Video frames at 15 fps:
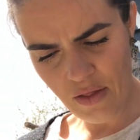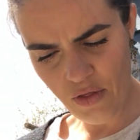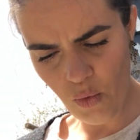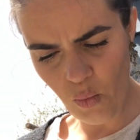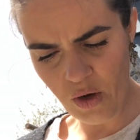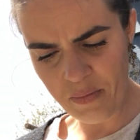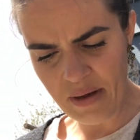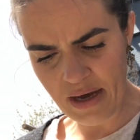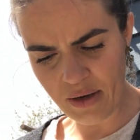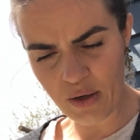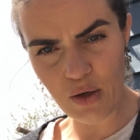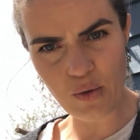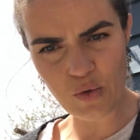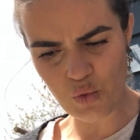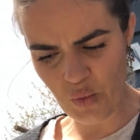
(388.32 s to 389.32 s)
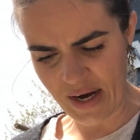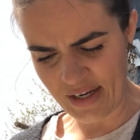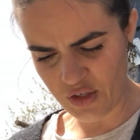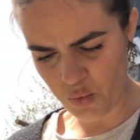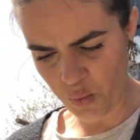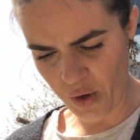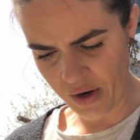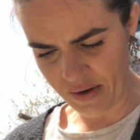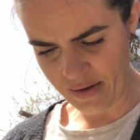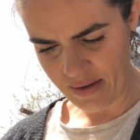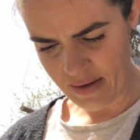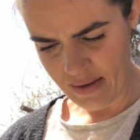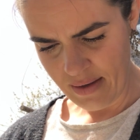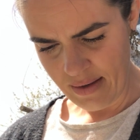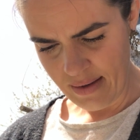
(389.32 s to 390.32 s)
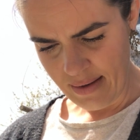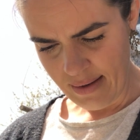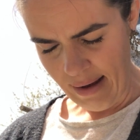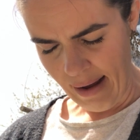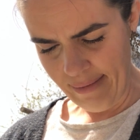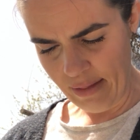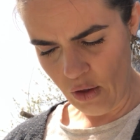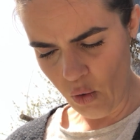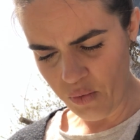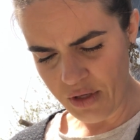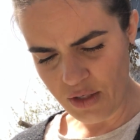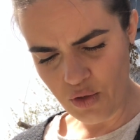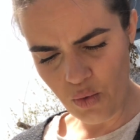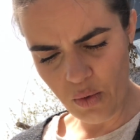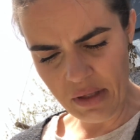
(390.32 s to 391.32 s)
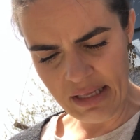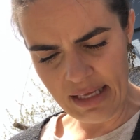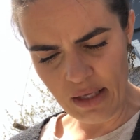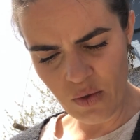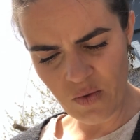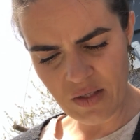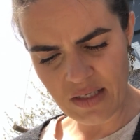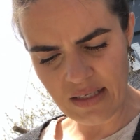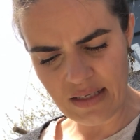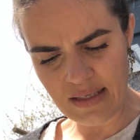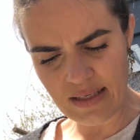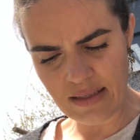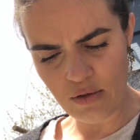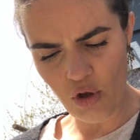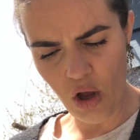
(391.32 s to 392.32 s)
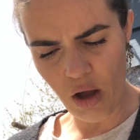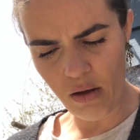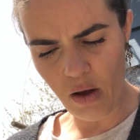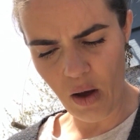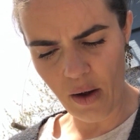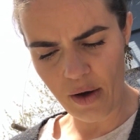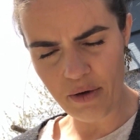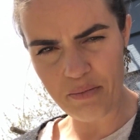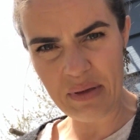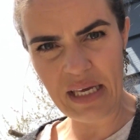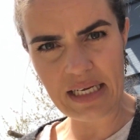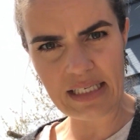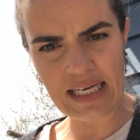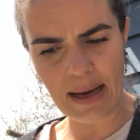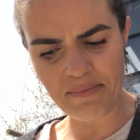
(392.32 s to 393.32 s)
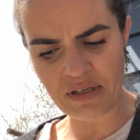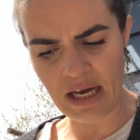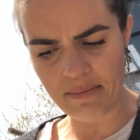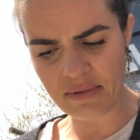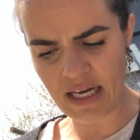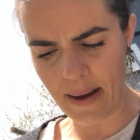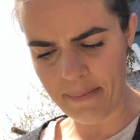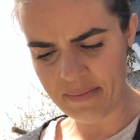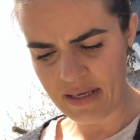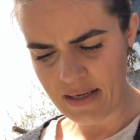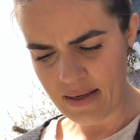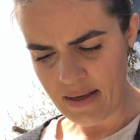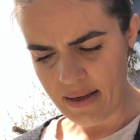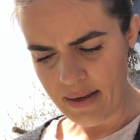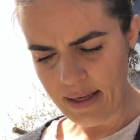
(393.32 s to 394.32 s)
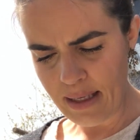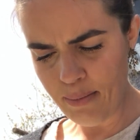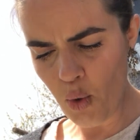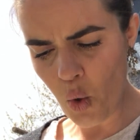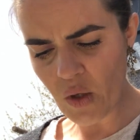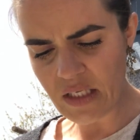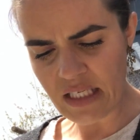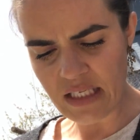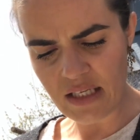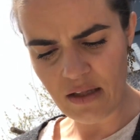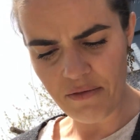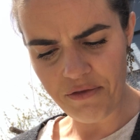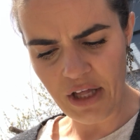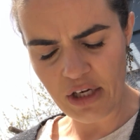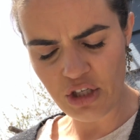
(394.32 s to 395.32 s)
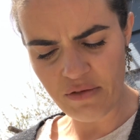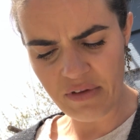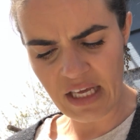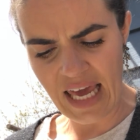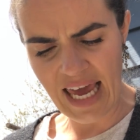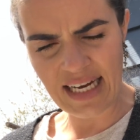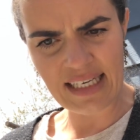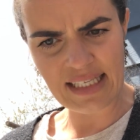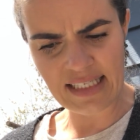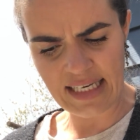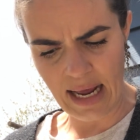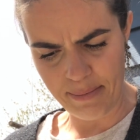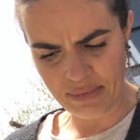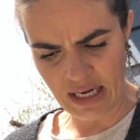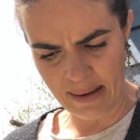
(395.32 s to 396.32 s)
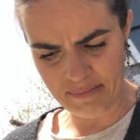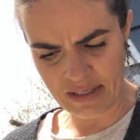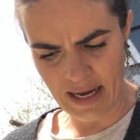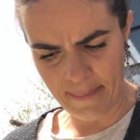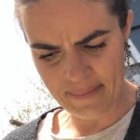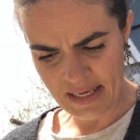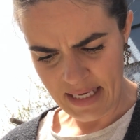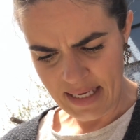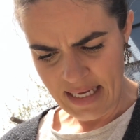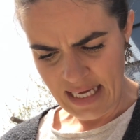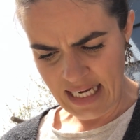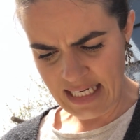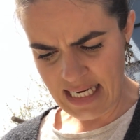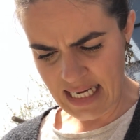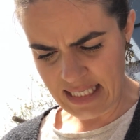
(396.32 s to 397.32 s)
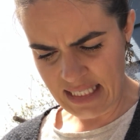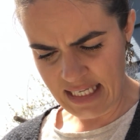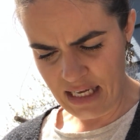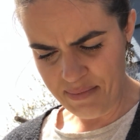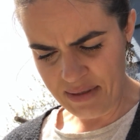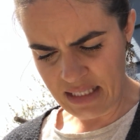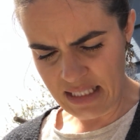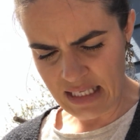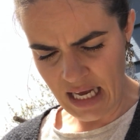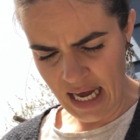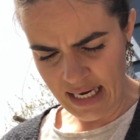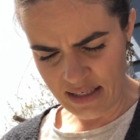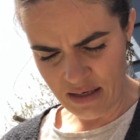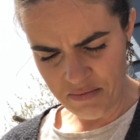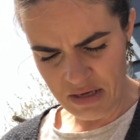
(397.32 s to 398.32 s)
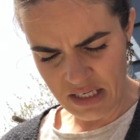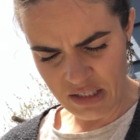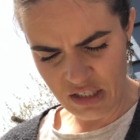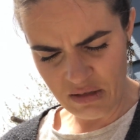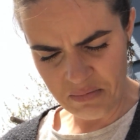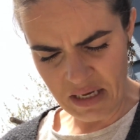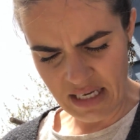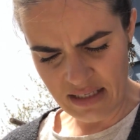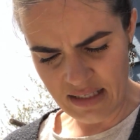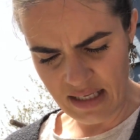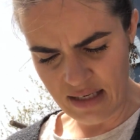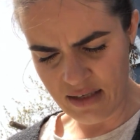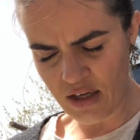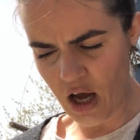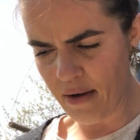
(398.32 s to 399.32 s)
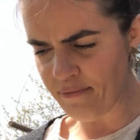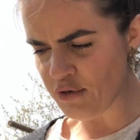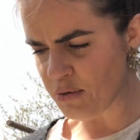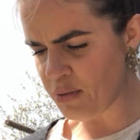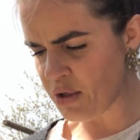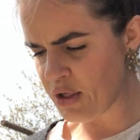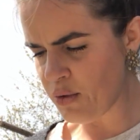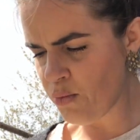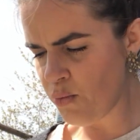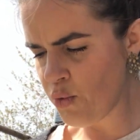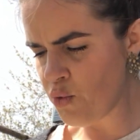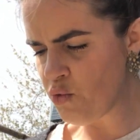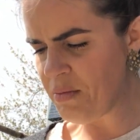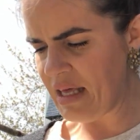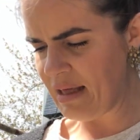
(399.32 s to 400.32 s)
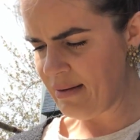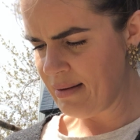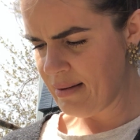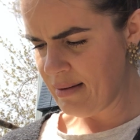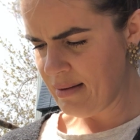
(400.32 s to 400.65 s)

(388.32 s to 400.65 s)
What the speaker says: The woodpecker goes right to work, and the only tool he uses is his long, hard beak. Tap, tap, tap. He bores into the flesh of the cactus. Tap, tap, tap. He digs deep inside to make space that is comfortable and roomy.